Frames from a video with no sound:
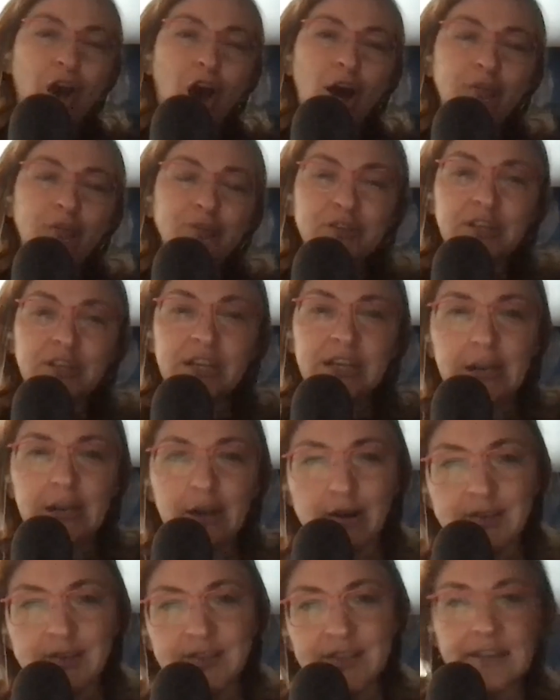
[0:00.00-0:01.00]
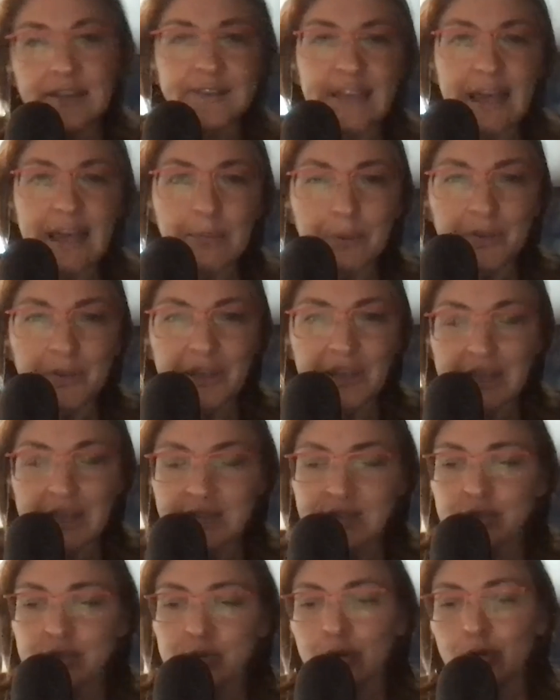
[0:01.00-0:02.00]
often hear, it's the example that
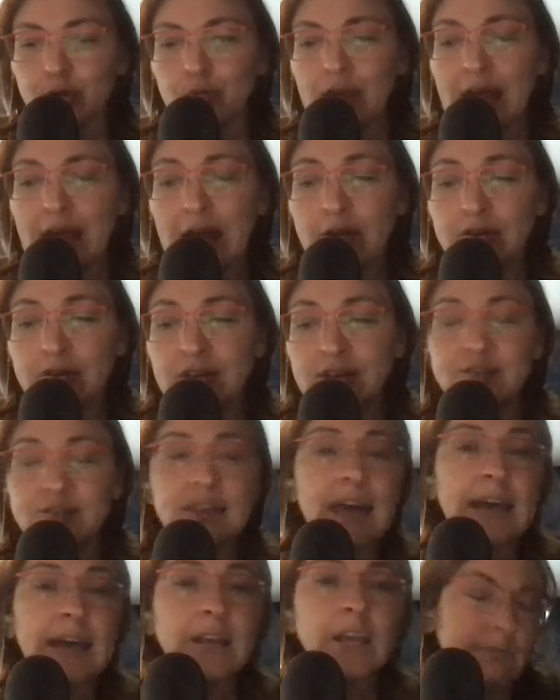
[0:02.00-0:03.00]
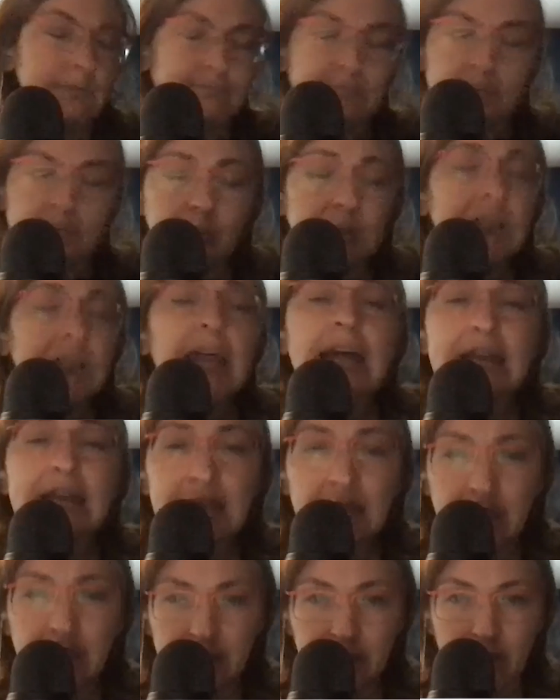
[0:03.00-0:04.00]
gets thrown around is that
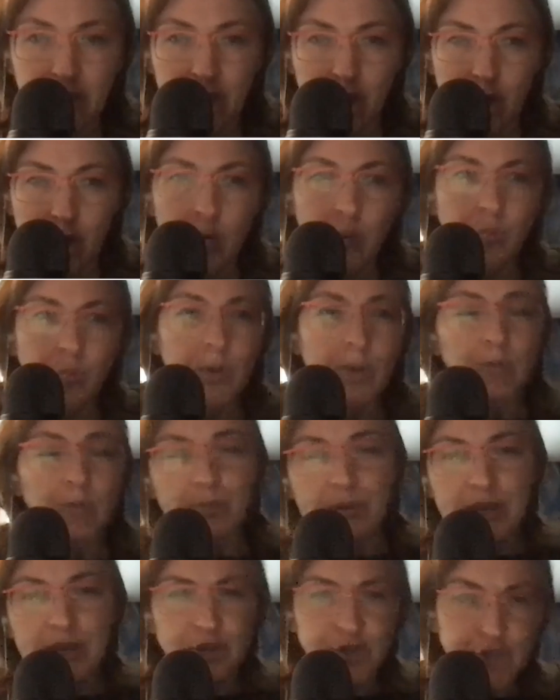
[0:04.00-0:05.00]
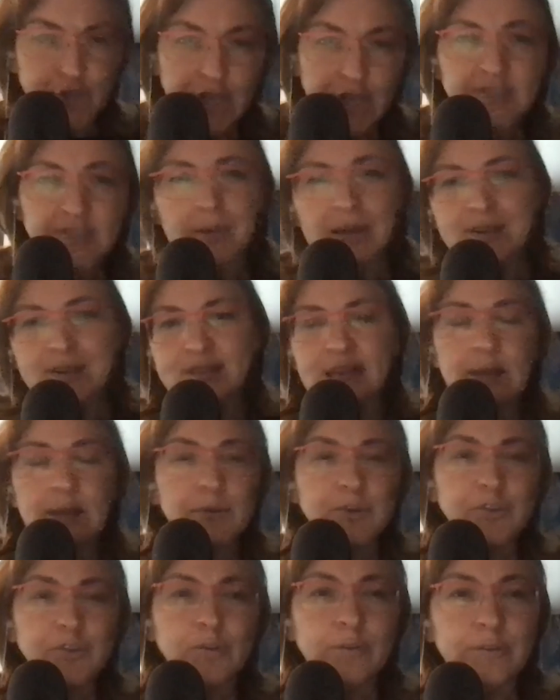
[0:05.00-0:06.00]
millennia ago, we would be chased by
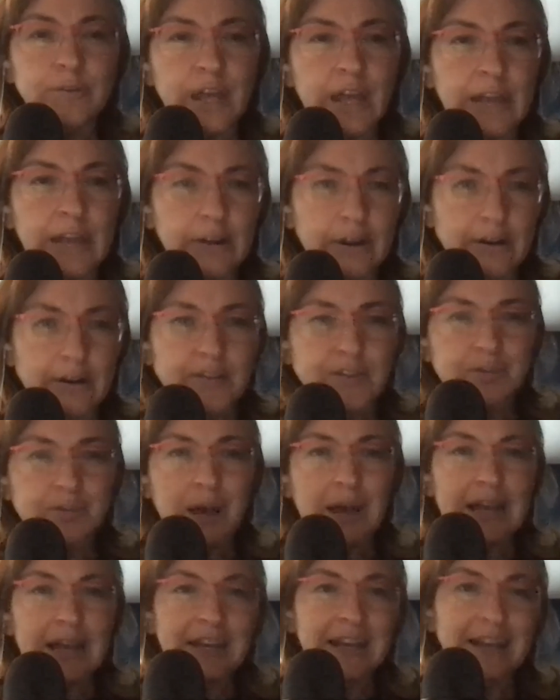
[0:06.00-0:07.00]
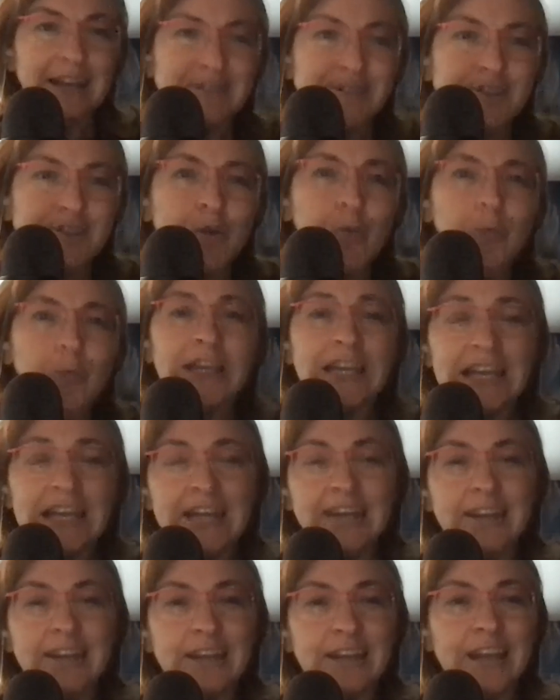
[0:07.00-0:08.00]
saber-toothed tigers, right? And so we
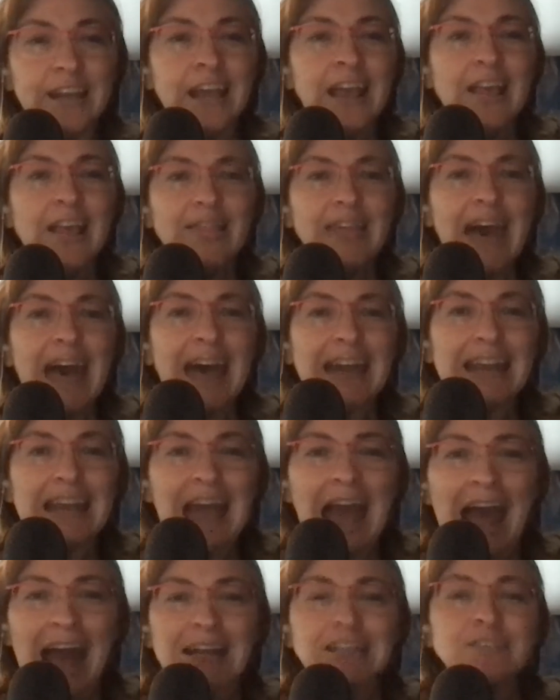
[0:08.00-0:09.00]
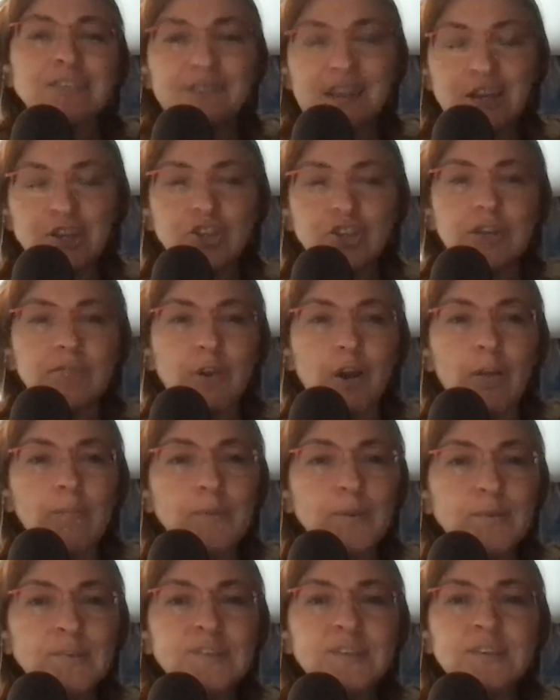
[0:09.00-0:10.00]
needed that activation of our
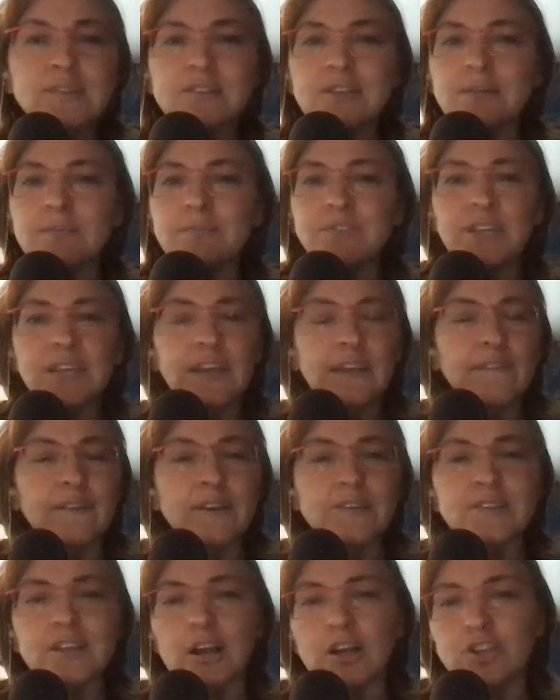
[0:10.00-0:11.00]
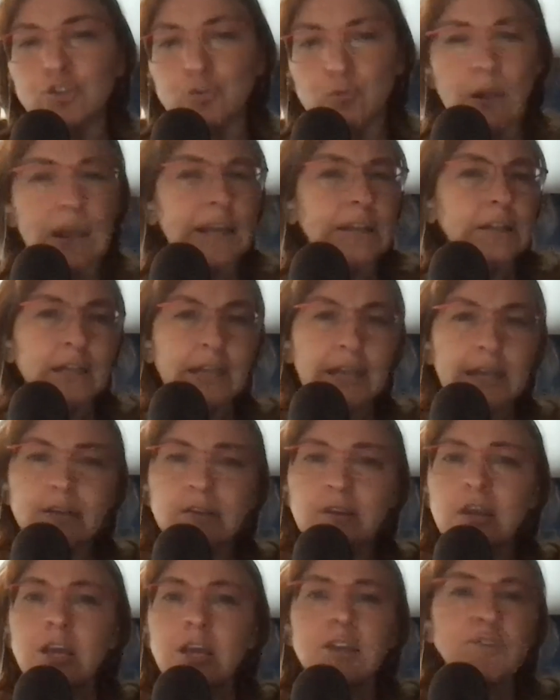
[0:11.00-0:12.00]
immune system to give us
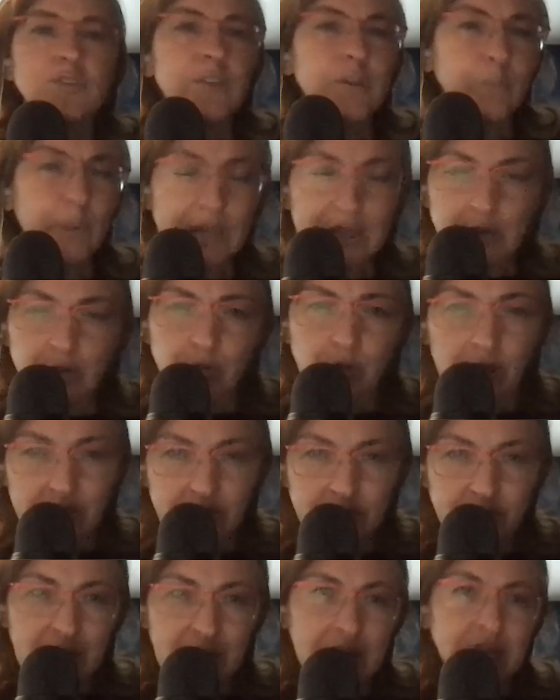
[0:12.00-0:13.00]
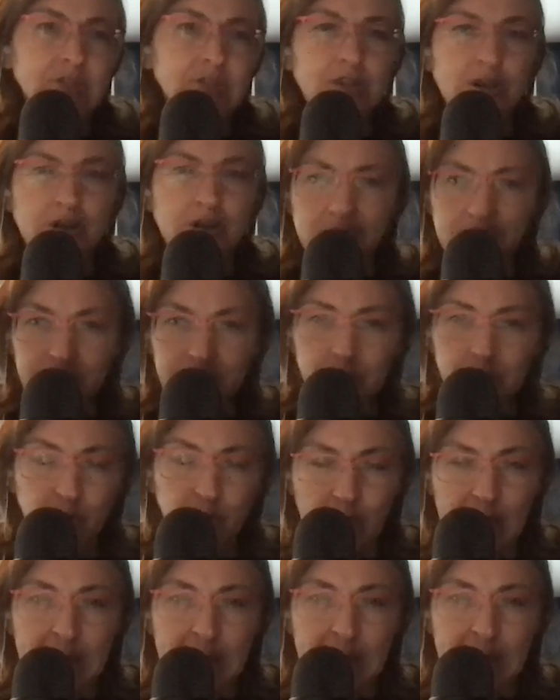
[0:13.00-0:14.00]
adrenaline so that we could run faster.
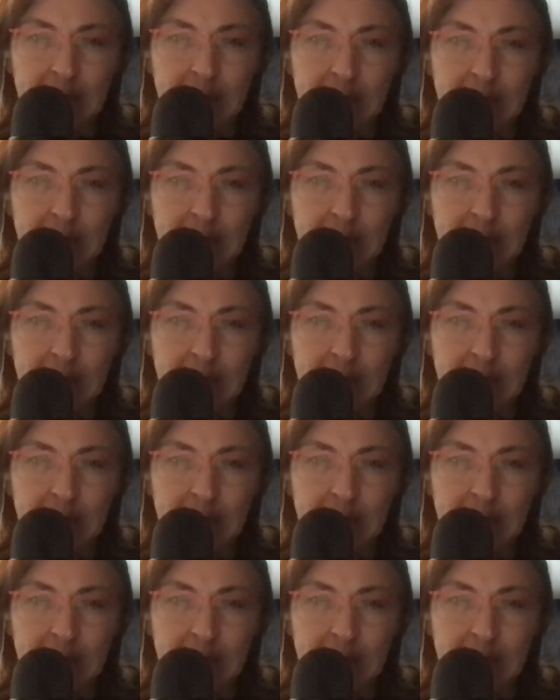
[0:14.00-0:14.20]
Great.